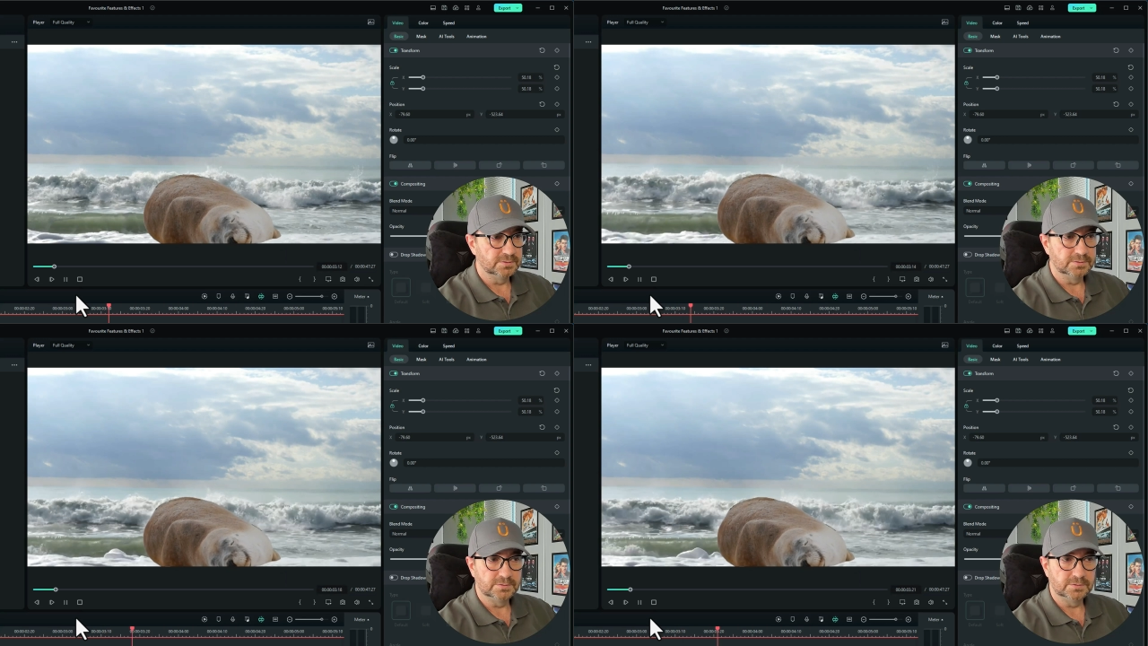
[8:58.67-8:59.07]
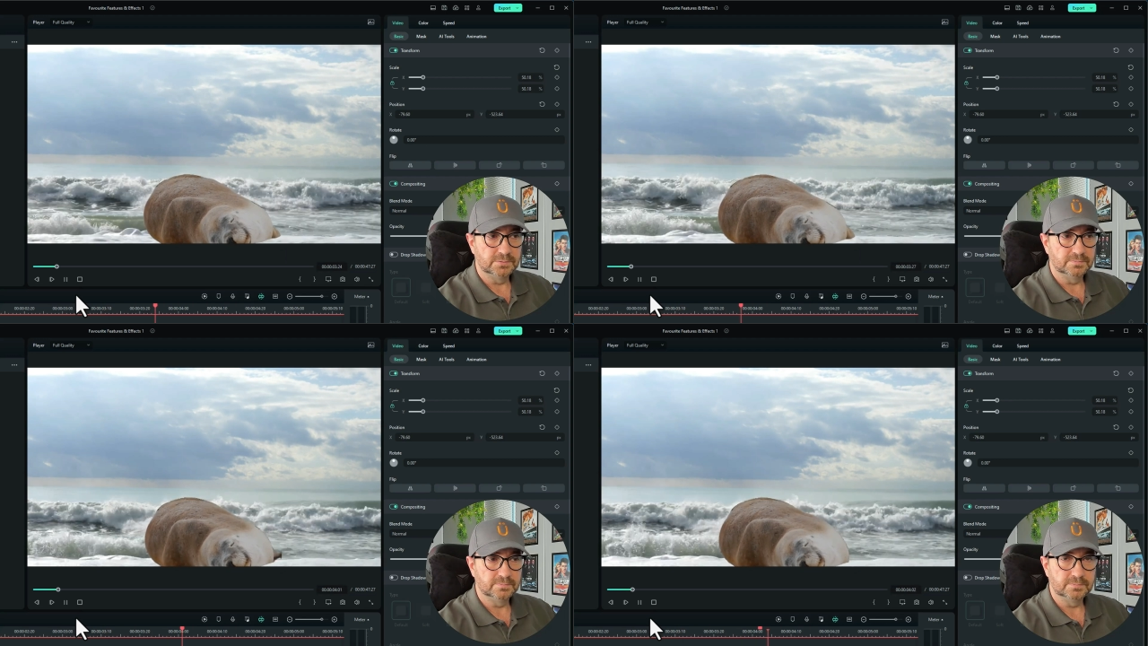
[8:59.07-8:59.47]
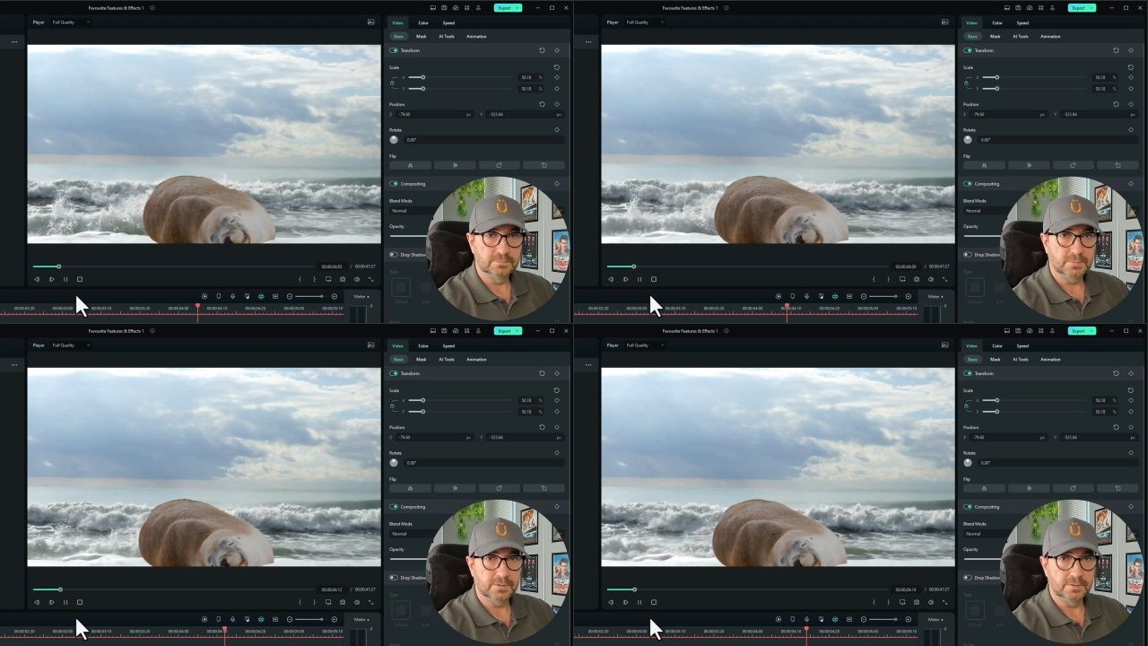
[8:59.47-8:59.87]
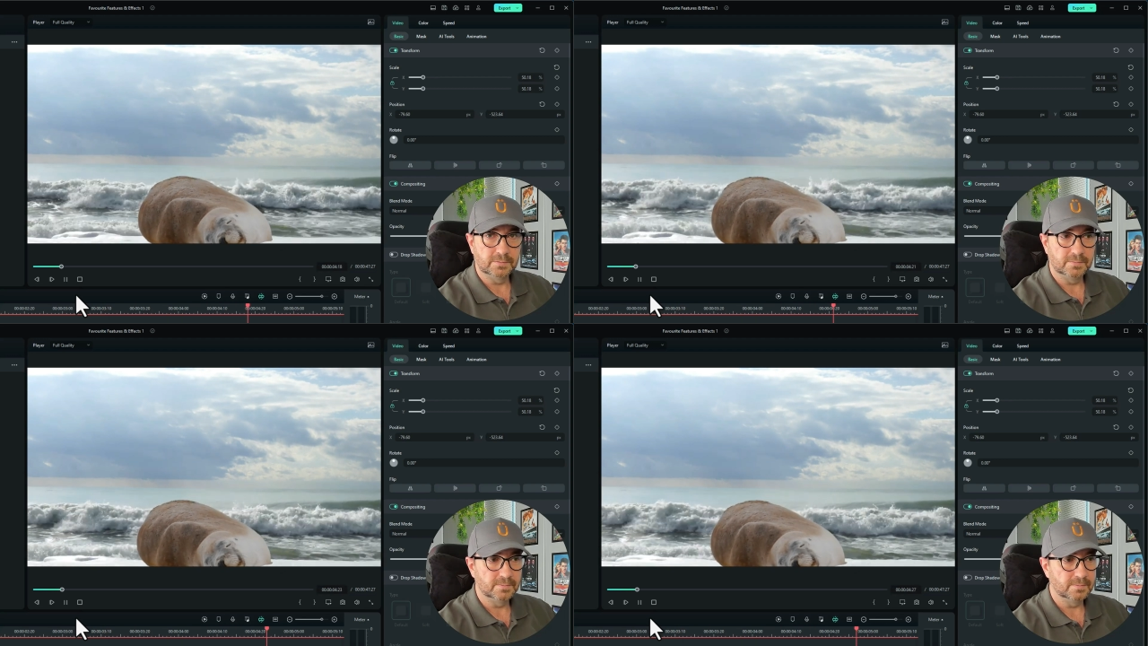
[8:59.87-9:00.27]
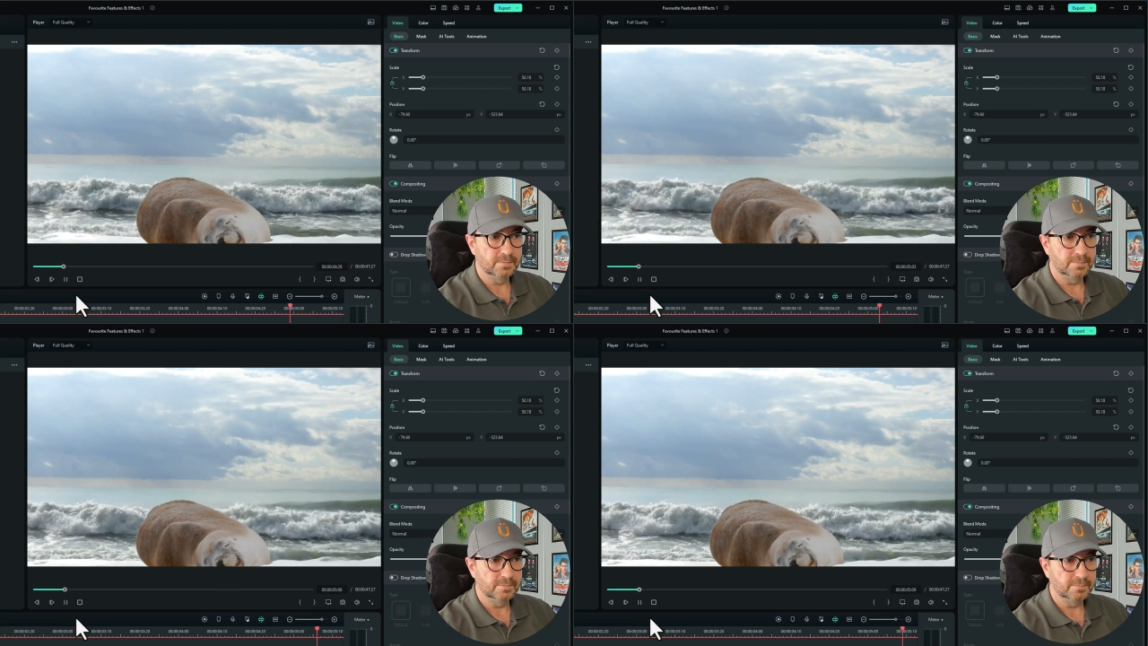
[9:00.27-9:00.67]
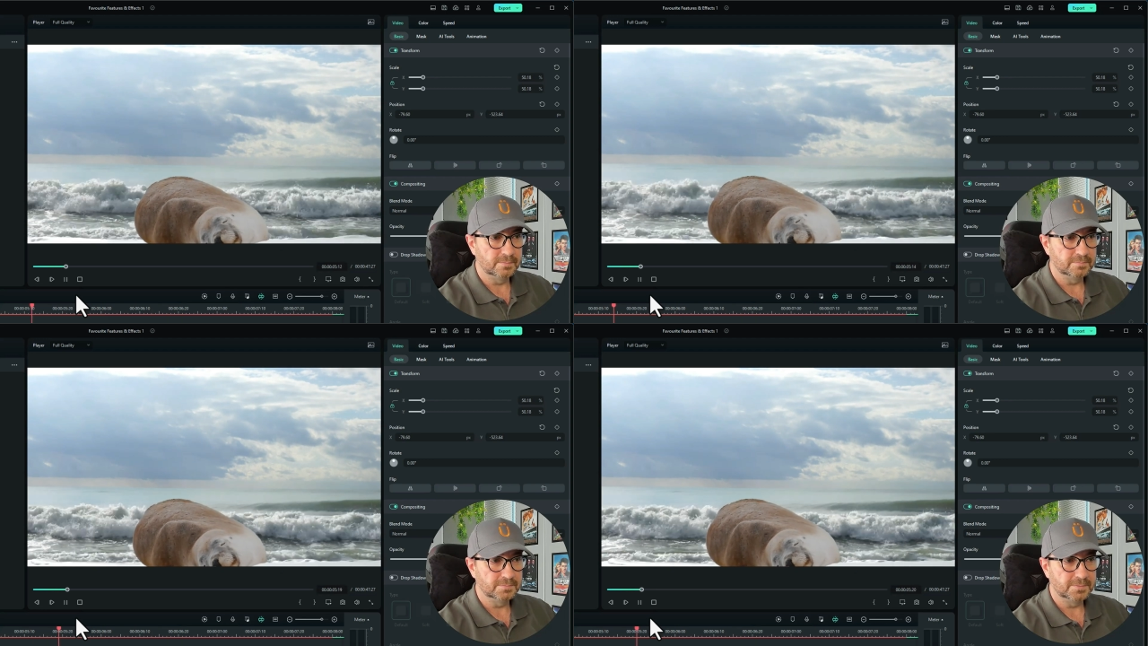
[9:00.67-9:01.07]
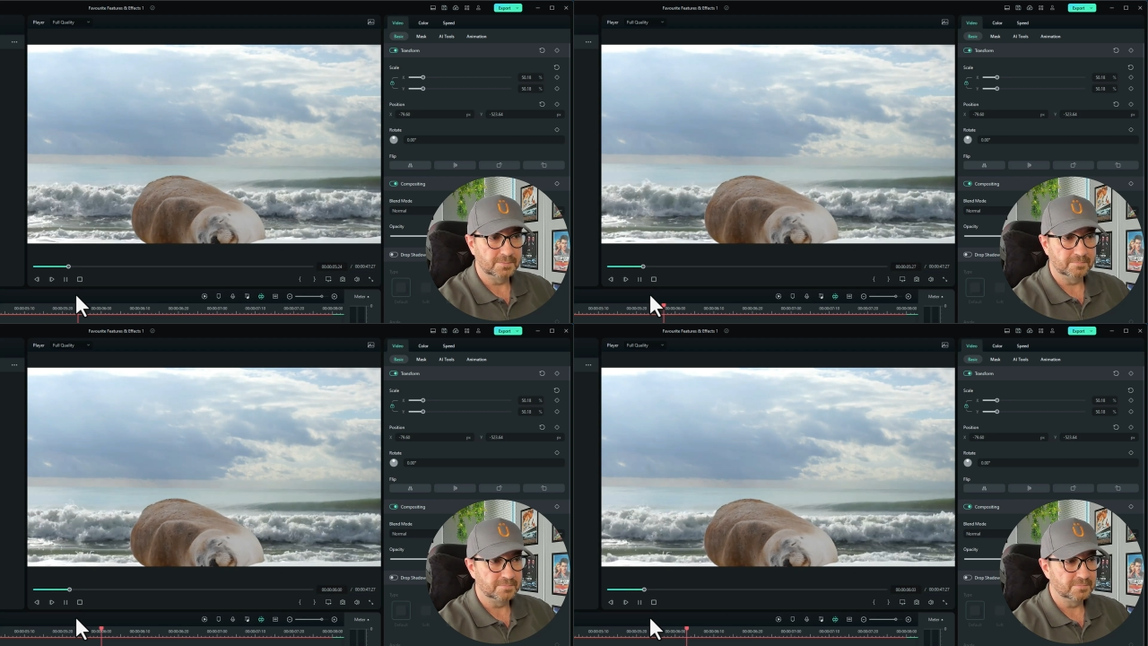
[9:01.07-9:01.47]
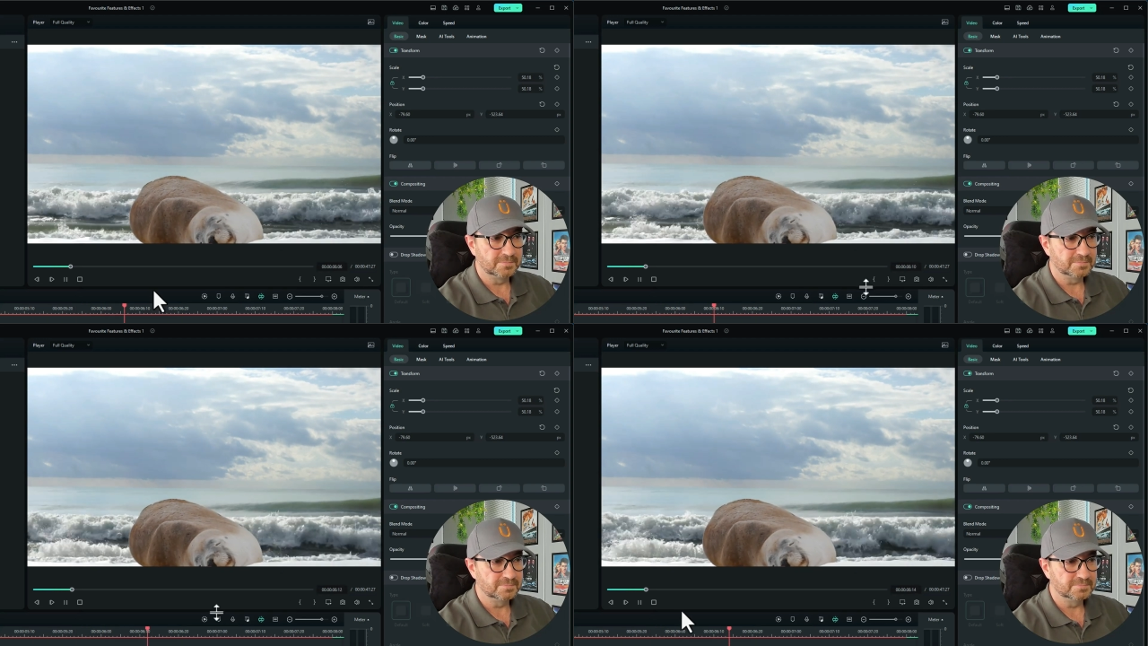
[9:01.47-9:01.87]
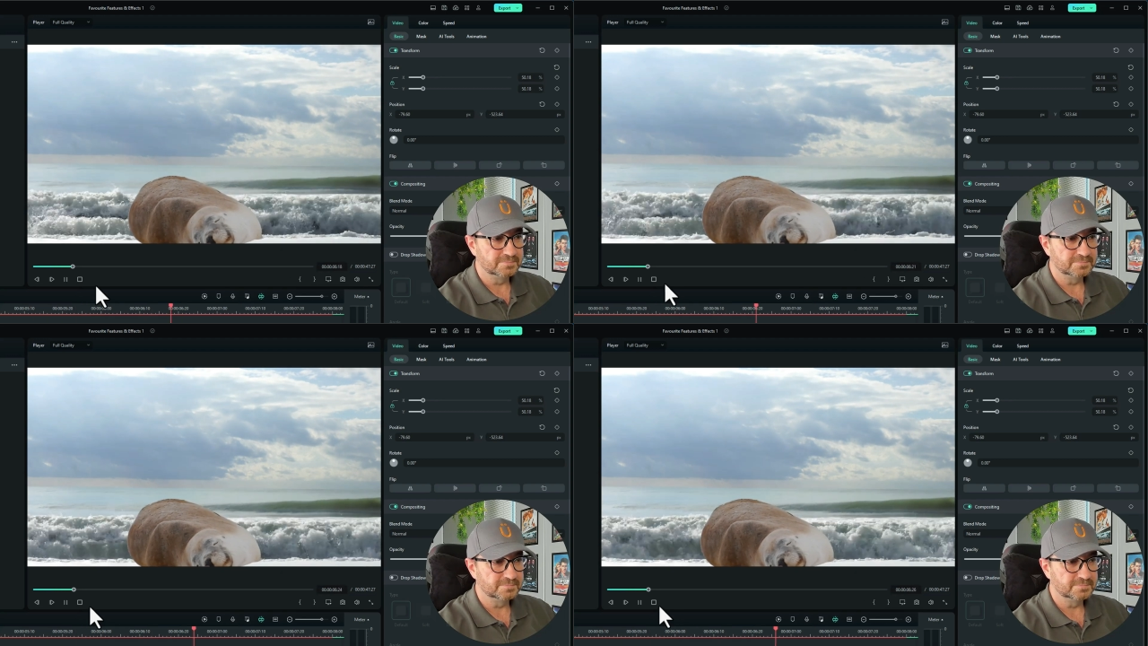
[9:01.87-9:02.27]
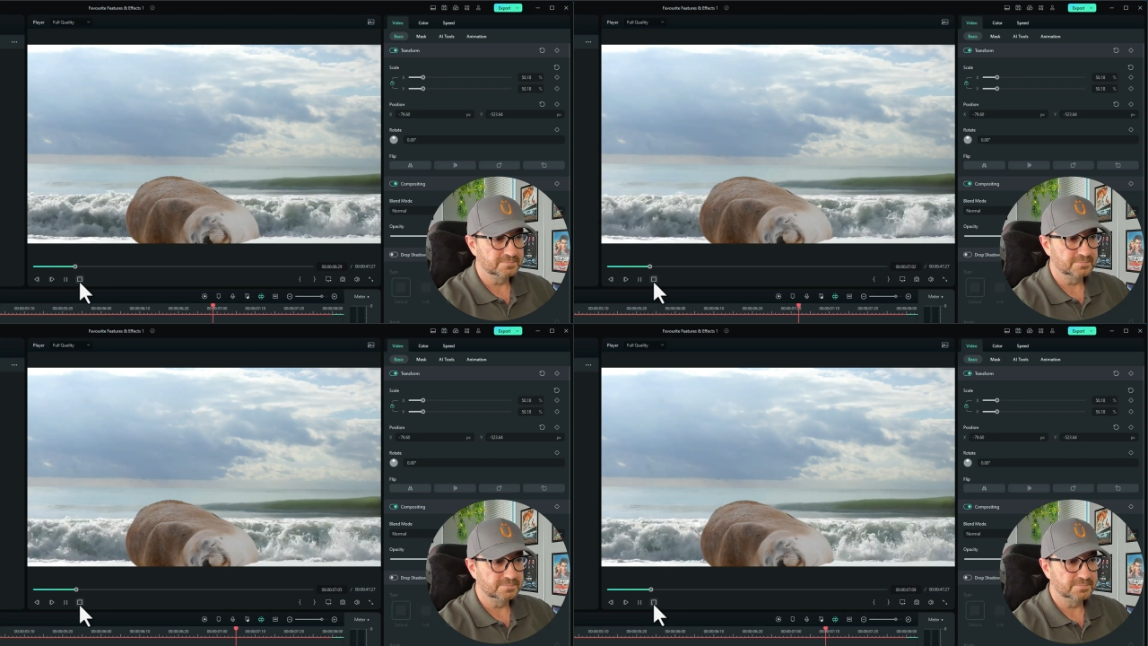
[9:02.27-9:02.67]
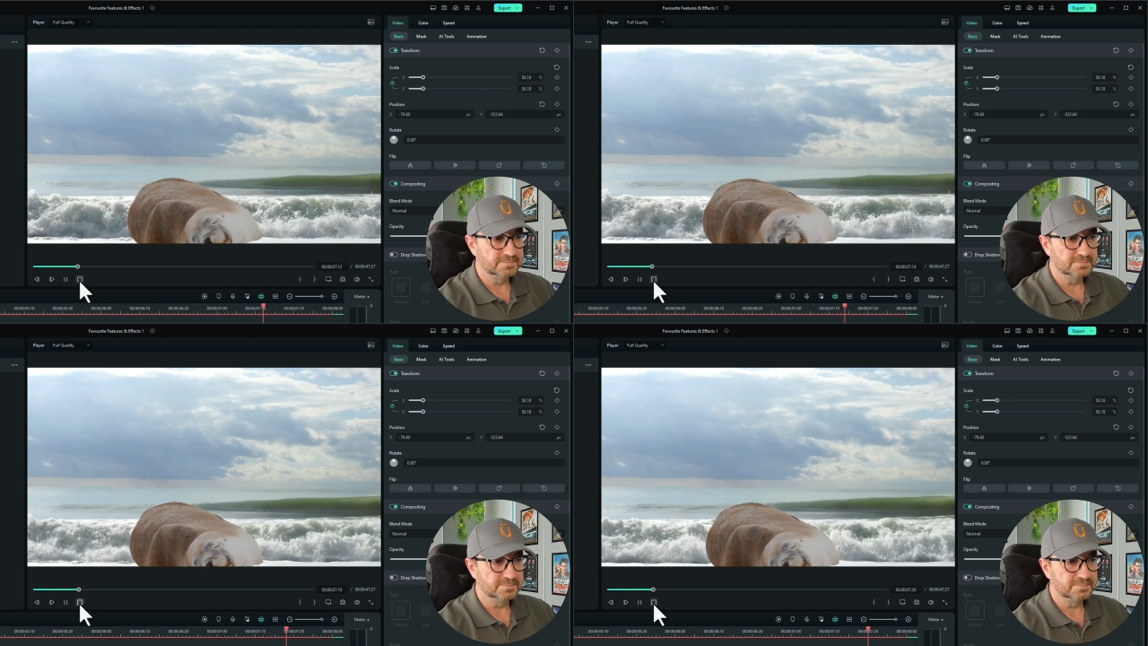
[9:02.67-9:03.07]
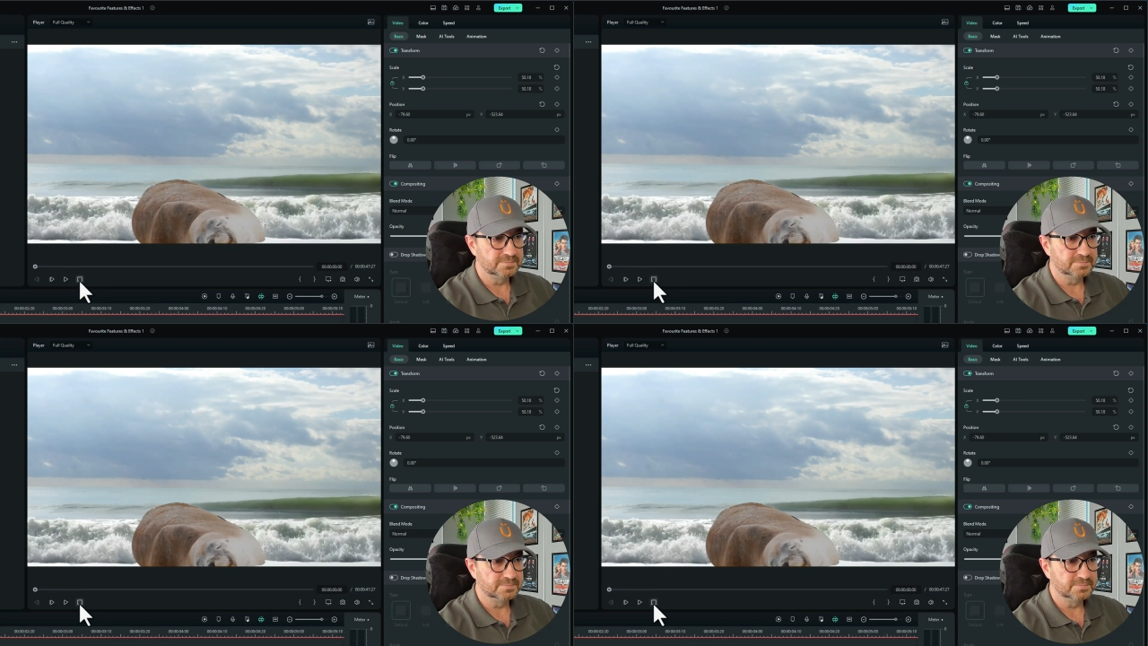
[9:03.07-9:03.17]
(silence)